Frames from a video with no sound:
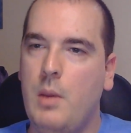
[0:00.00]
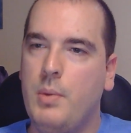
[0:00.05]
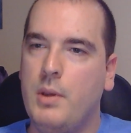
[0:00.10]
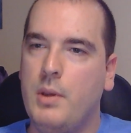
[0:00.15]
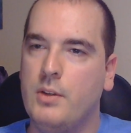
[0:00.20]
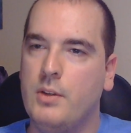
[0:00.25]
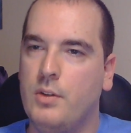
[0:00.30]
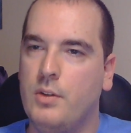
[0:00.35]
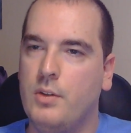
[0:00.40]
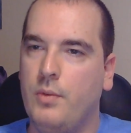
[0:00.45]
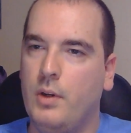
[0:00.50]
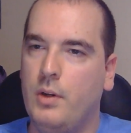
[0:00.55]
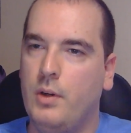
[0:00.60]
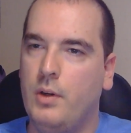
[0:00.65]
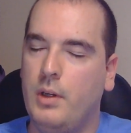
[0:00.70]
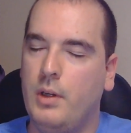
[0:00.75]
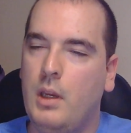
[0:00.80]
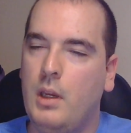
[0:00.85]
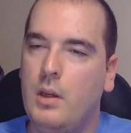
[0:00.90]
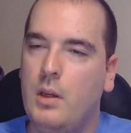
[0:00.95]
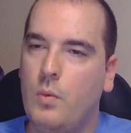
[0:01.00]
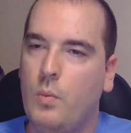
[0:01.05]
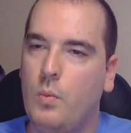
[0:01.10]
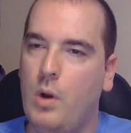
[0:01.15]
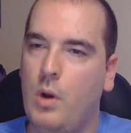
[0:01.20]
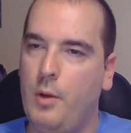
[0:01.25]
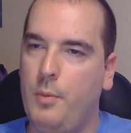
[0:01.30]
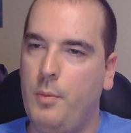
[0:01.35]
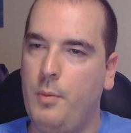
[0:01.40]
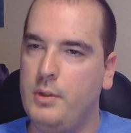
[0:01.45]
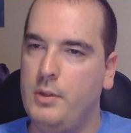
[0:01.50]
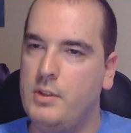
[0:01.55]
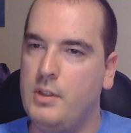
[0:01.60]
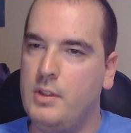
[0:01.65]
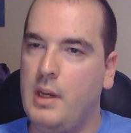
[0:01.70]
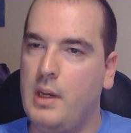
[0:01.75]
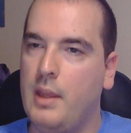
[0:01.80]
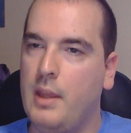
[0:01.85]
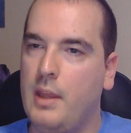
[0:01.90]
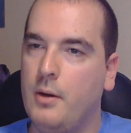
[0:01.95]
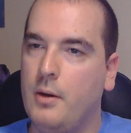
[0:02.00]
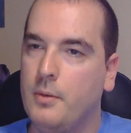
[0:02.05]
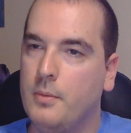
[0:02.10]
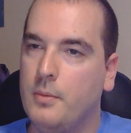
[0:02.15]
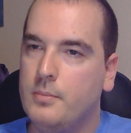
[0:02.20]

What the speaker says: because they're very well put together.